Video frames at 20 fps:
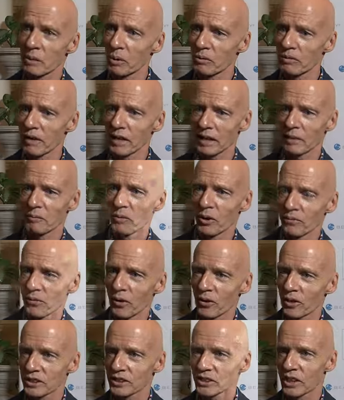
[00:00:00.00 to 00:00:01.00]
We're really more
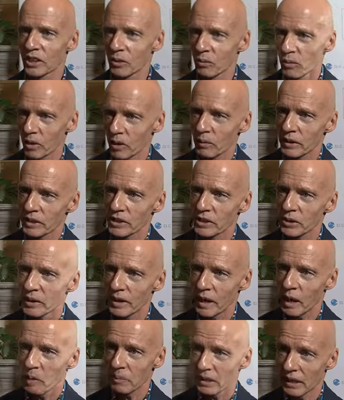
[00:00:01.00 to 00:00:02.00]
focused on the work we do
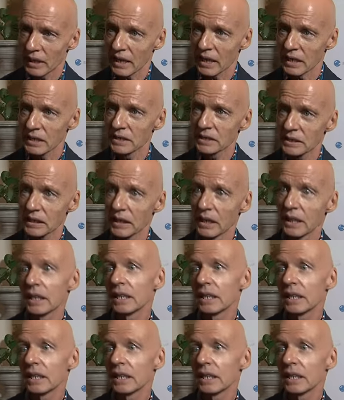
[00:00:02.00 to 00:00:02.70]
and helping kids.